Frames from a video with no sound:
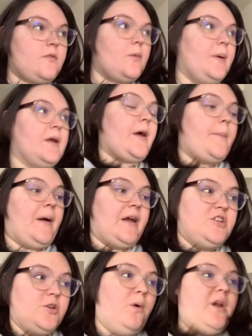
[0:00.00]
pickup, but I
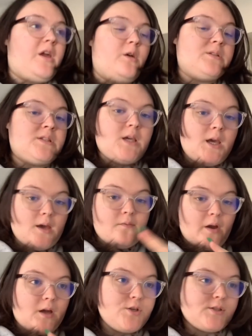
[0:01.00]
do want to go see if
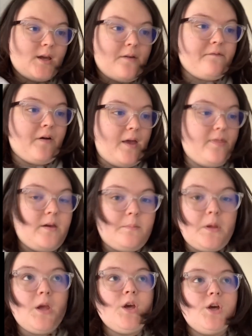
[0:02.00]
I can just like find
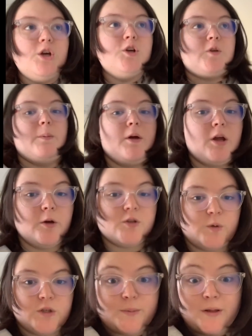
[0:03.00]
them. So I'm gonna go
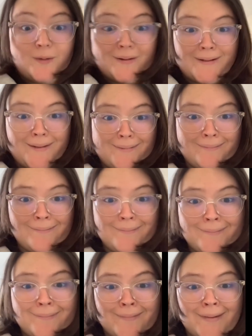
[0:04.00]
Squishmallow hunting.
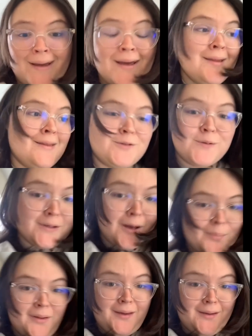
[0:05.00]
This is not
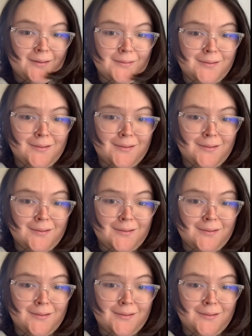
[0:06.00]
planned.